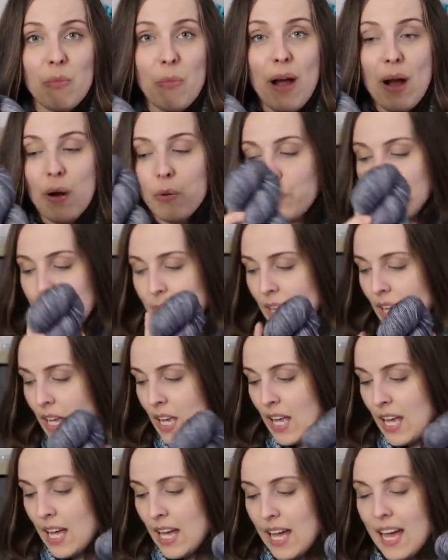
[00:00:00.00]
Wow.
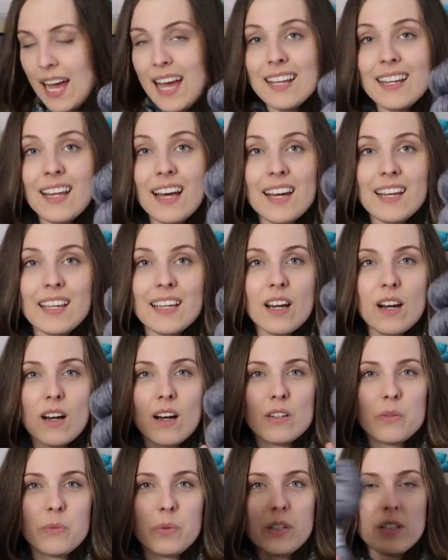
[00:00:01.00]
And I
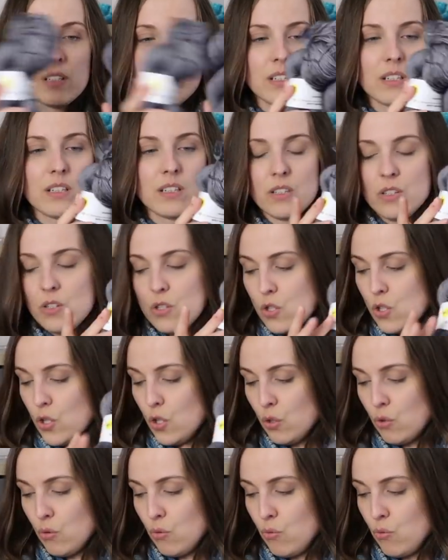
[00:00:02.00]
got one,
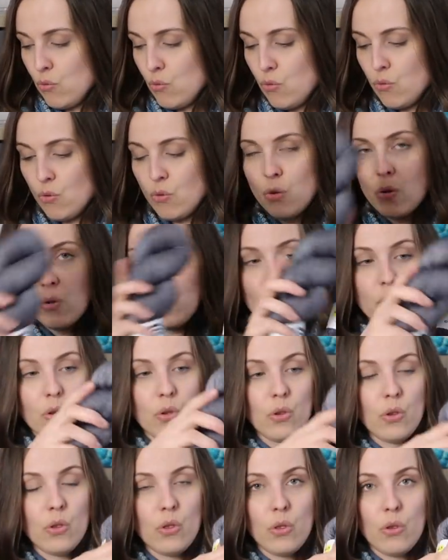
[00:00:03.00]
two,
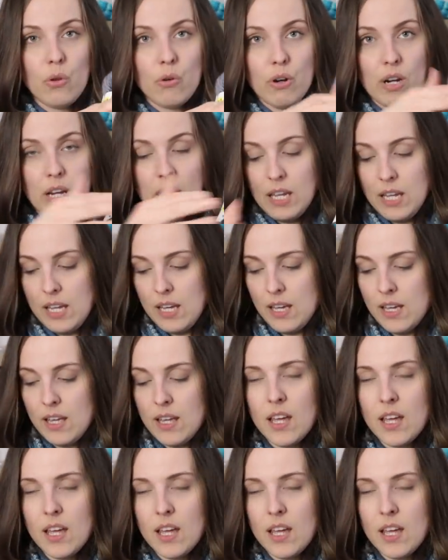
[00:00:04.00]
three,